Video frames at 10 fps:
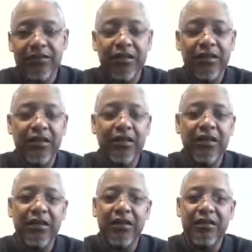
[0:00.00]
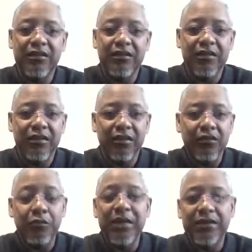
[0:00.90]
and
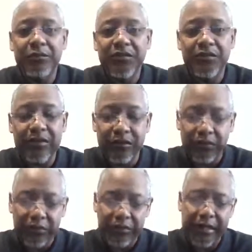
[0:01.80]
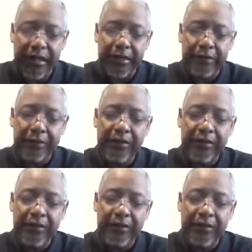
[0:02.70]
make them successful or not.